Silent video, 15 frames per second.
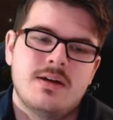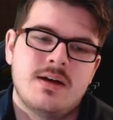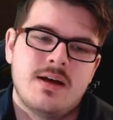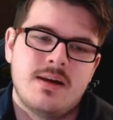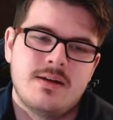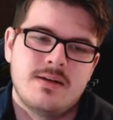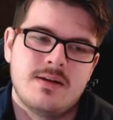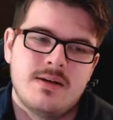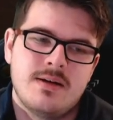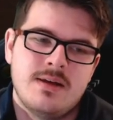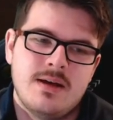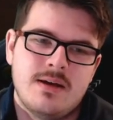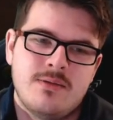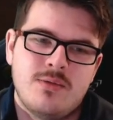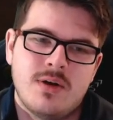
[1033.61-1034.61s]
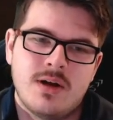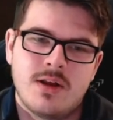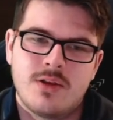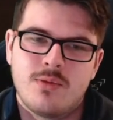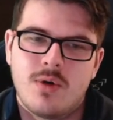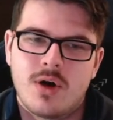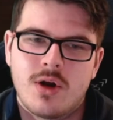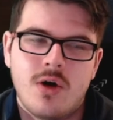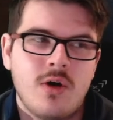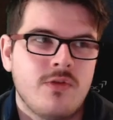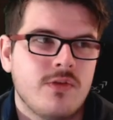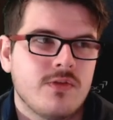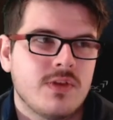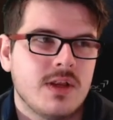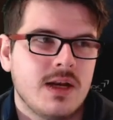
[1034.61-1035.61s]
And yeah, another one
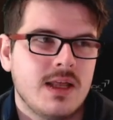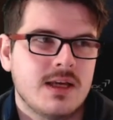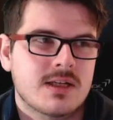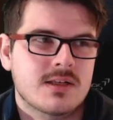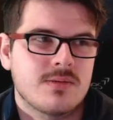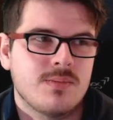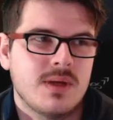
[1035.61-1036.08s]
off of the list,